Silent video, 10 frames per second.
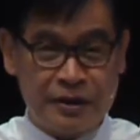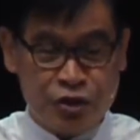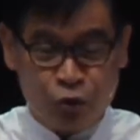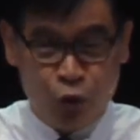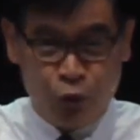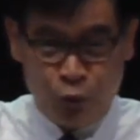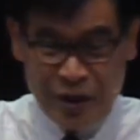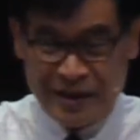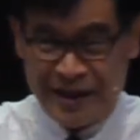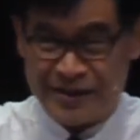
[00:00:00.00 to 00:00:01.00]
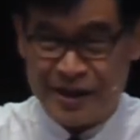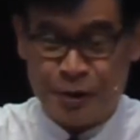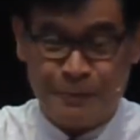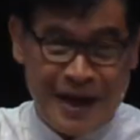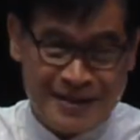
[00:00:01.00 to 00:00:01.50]
This whole week that has
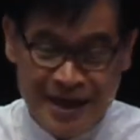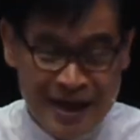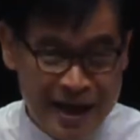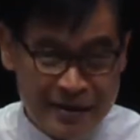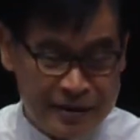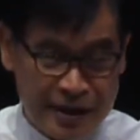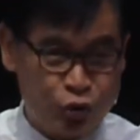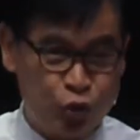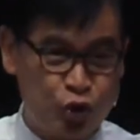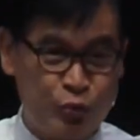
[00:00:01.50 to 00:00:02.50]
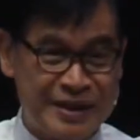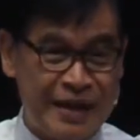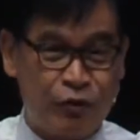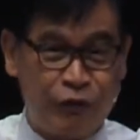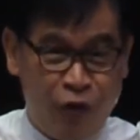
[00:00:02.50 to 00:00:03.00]
just passed, at the next 2-3 weeks, I've
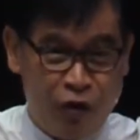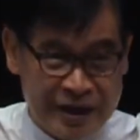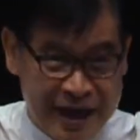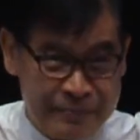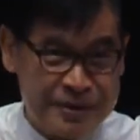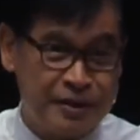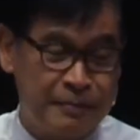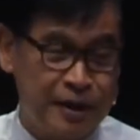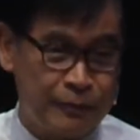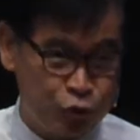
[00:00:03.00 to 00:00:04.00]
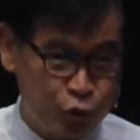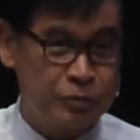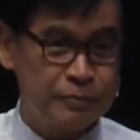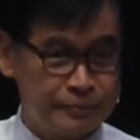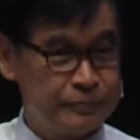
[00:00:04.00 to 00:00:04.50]
got 4 camps in the month of June.
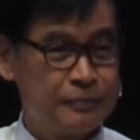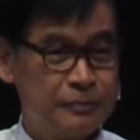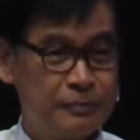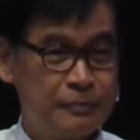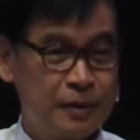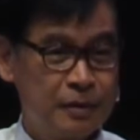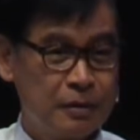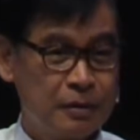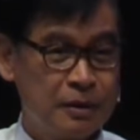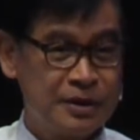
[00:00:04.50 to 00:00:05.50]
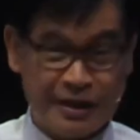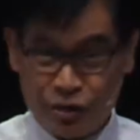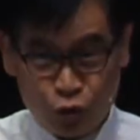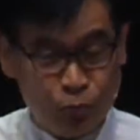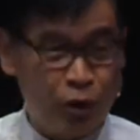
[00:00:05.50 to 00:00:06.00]
Starting
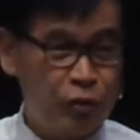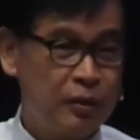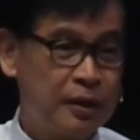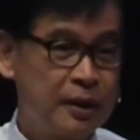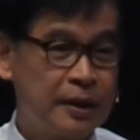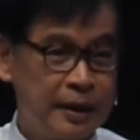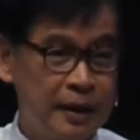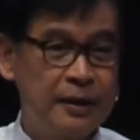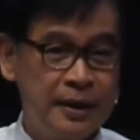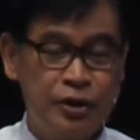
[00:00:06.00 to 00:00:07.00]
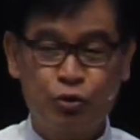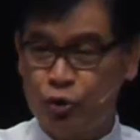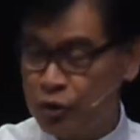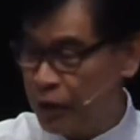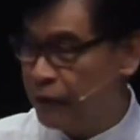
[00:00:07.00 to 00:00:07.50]
tomorrow, a leaders
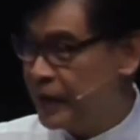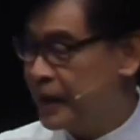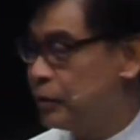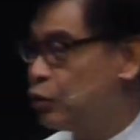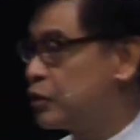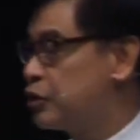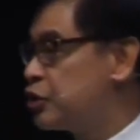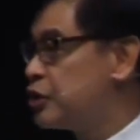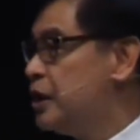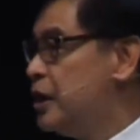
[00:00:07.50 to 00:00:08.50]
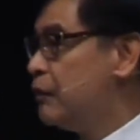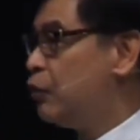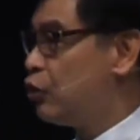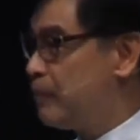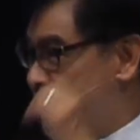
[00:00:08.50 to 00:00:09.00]
retreat of another local church,
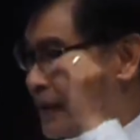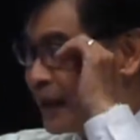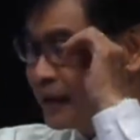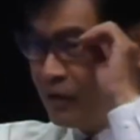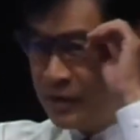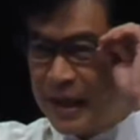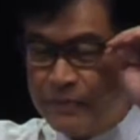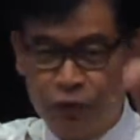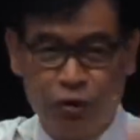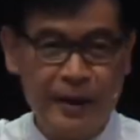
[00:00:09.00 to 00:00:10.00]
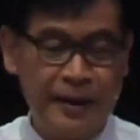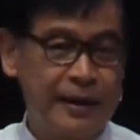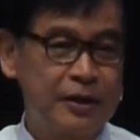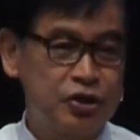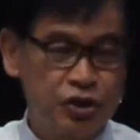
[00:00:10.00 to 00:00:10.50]
followed by a young adults camp, followed by
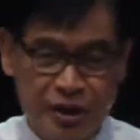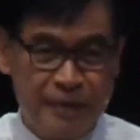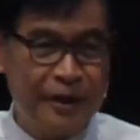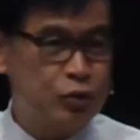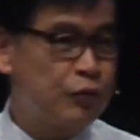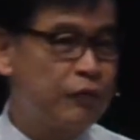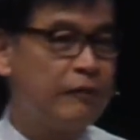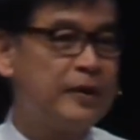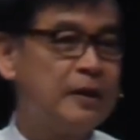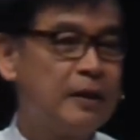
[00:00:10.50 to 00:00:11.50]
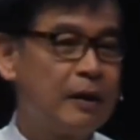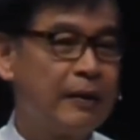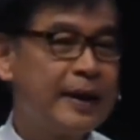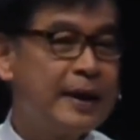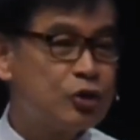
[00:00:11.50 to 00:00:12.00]
another church camp, and so forth. All
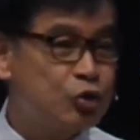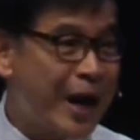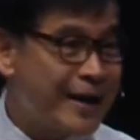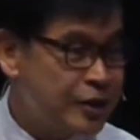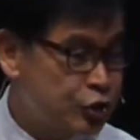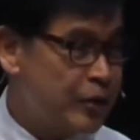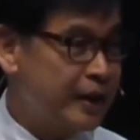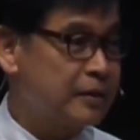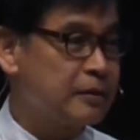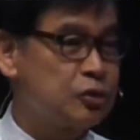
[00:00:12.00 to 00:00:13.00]
right. So I need strength.